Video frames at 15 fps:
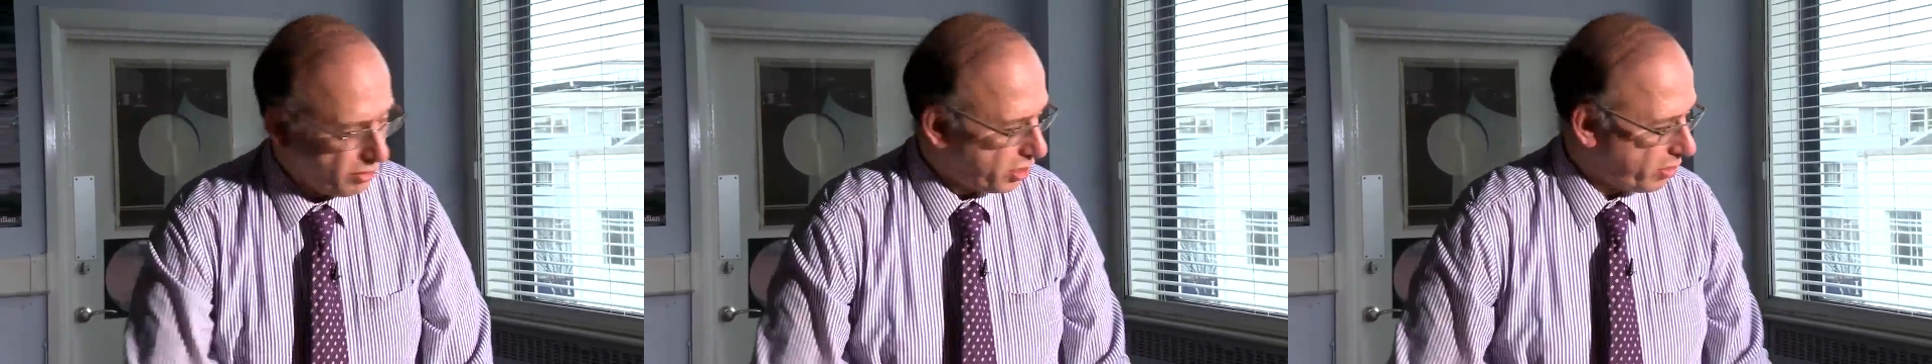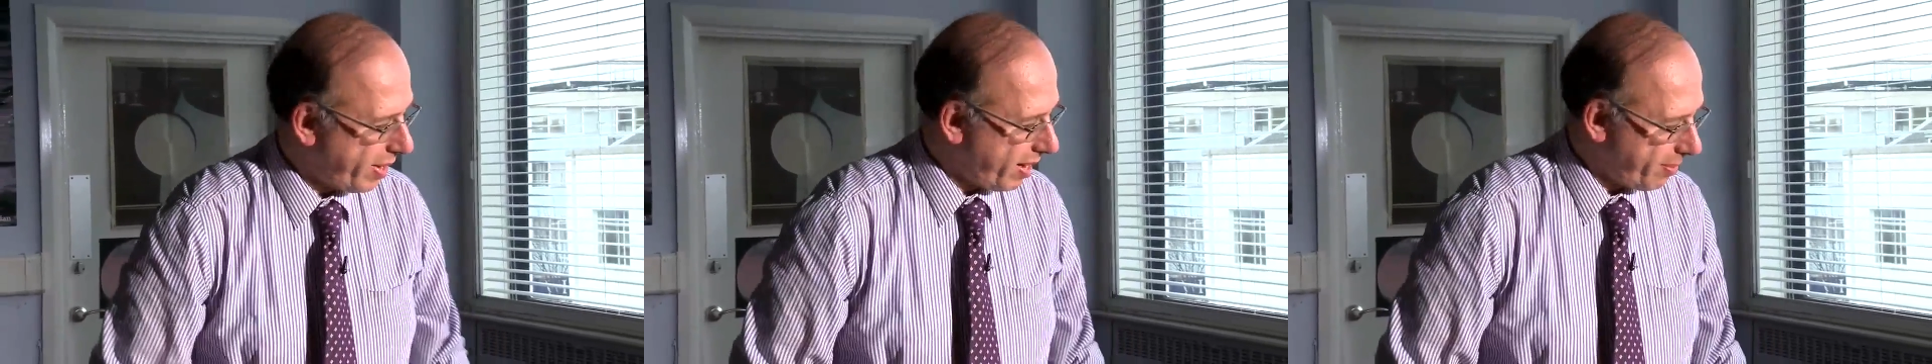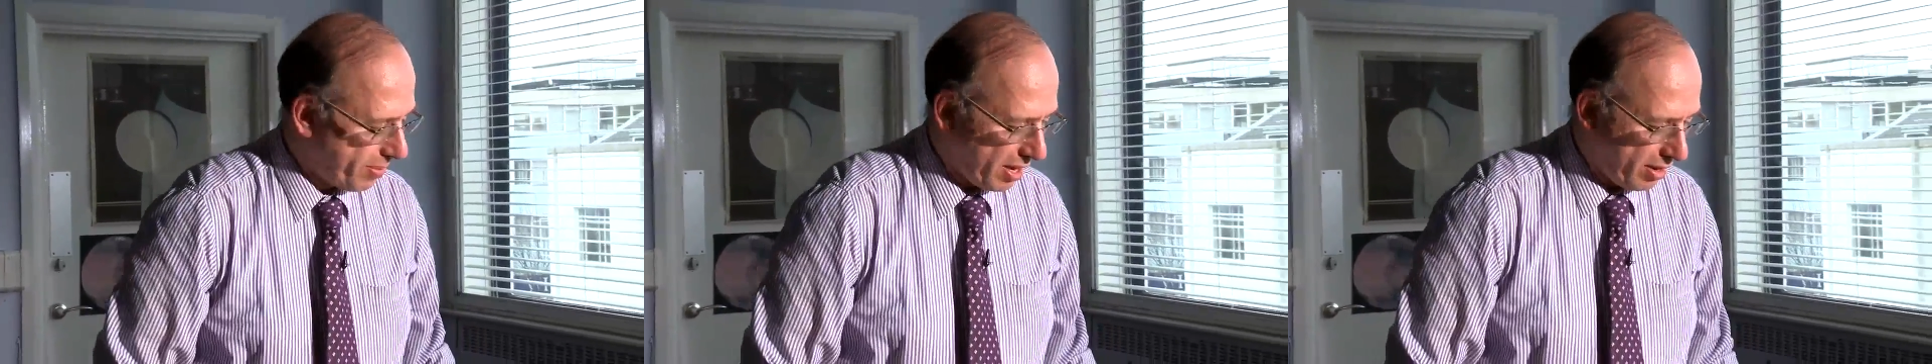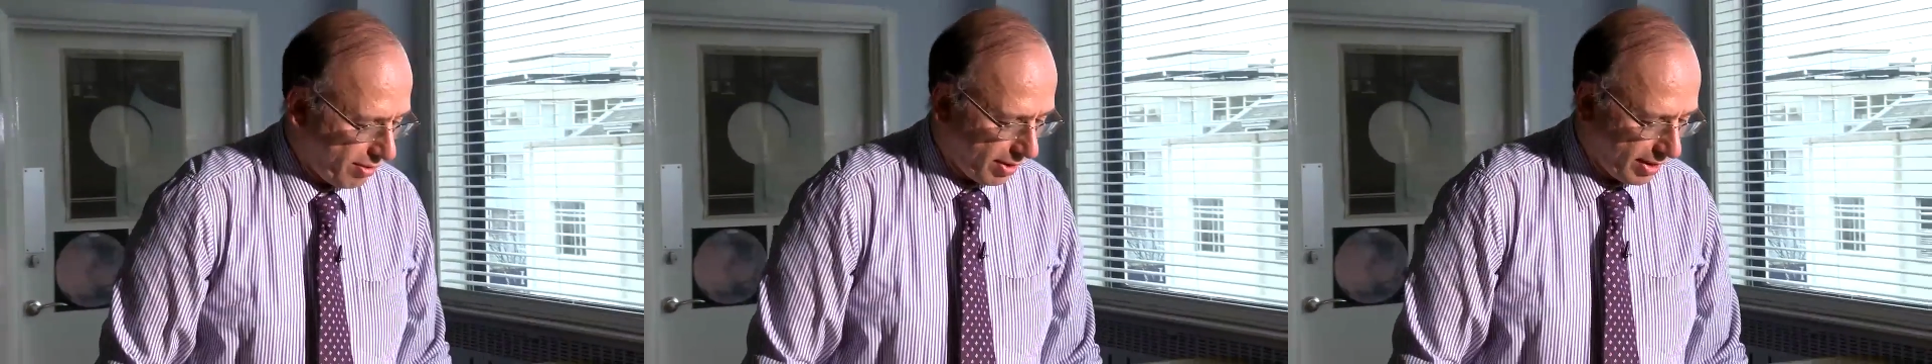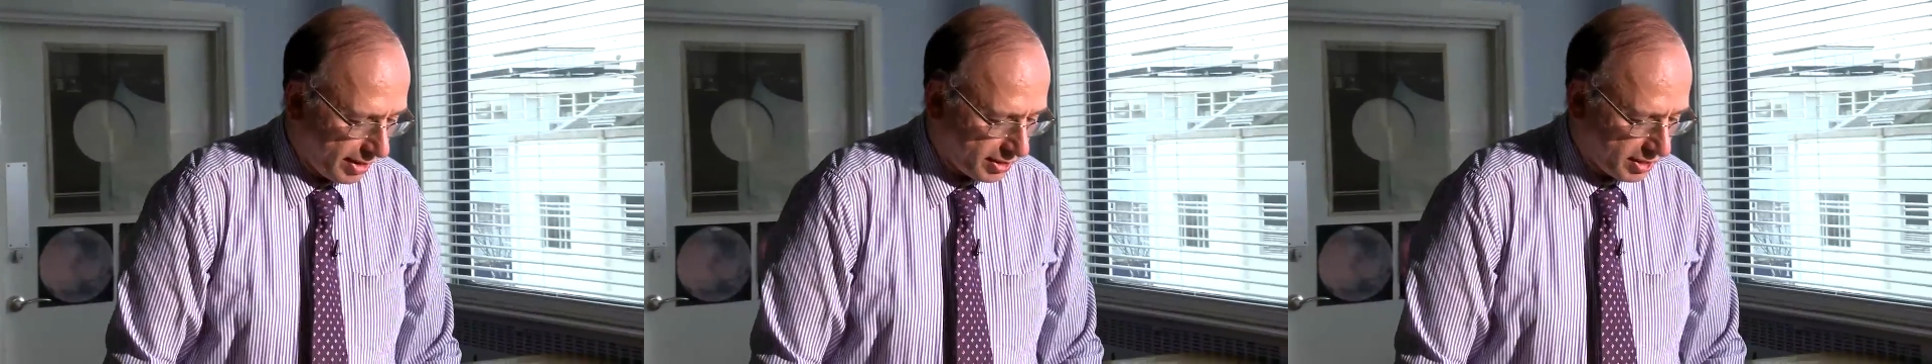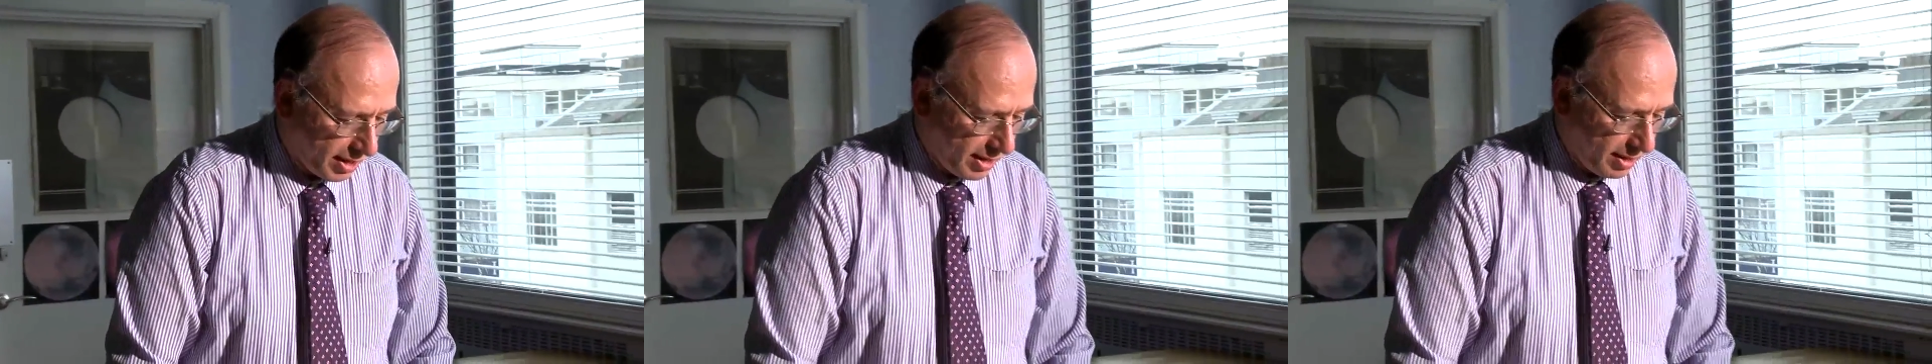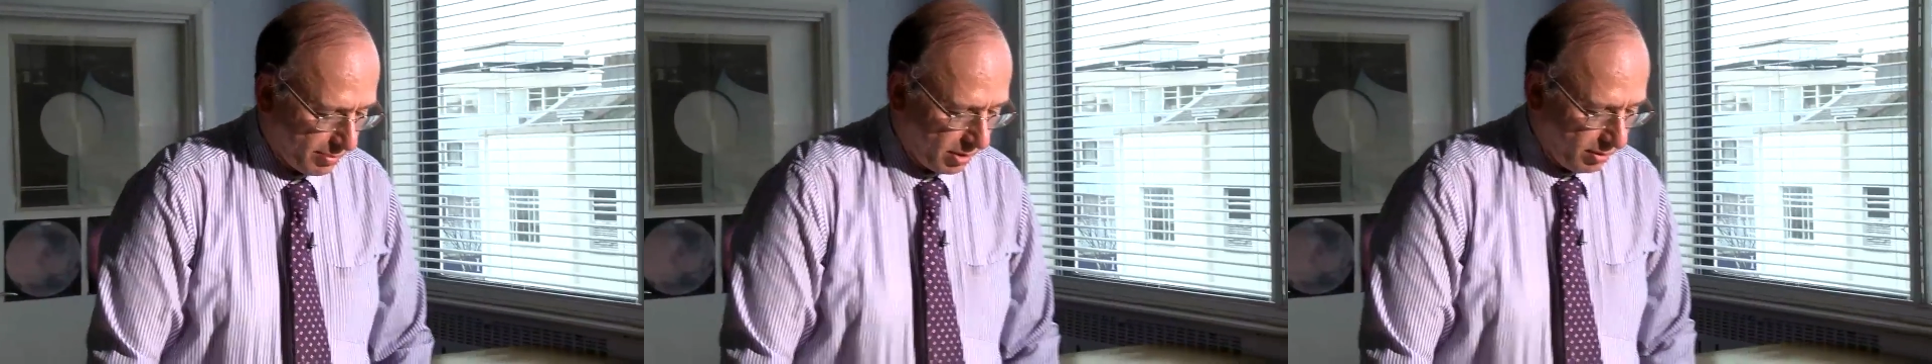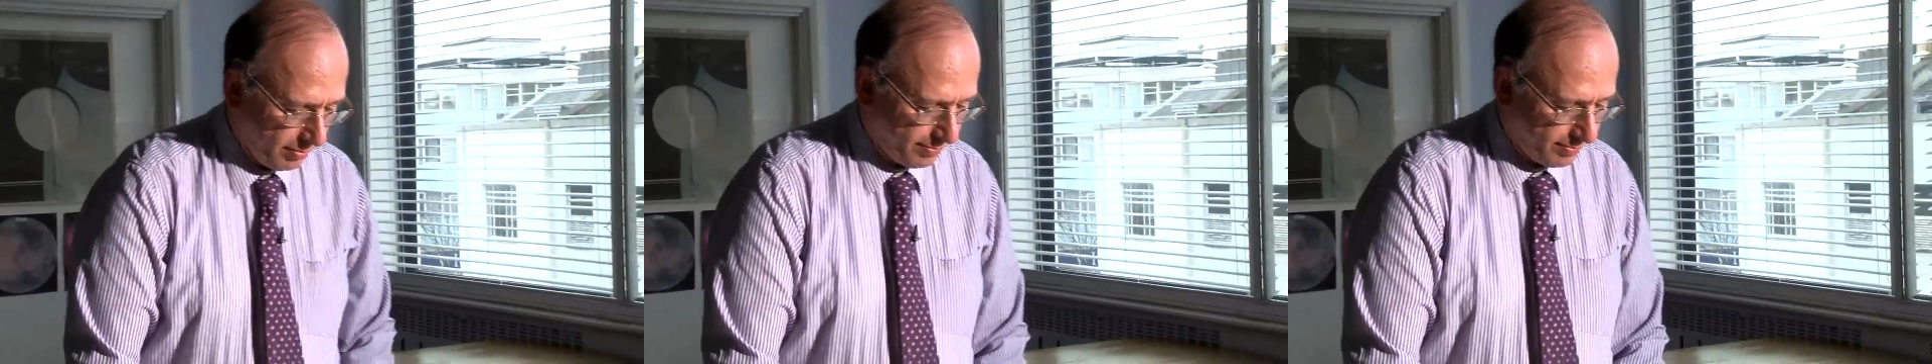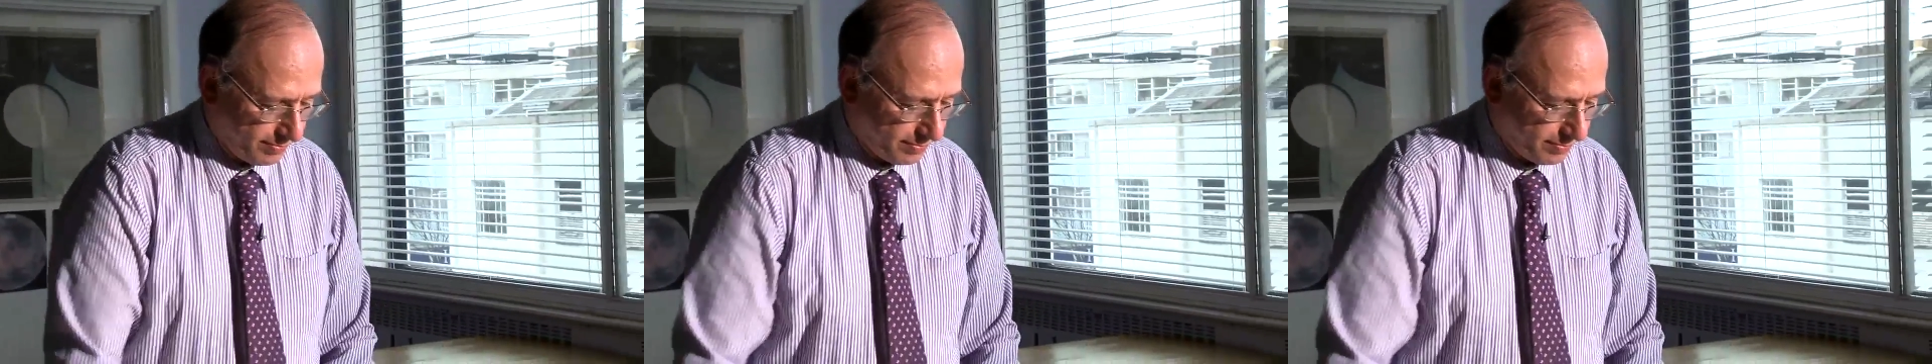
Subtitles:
to our periodic table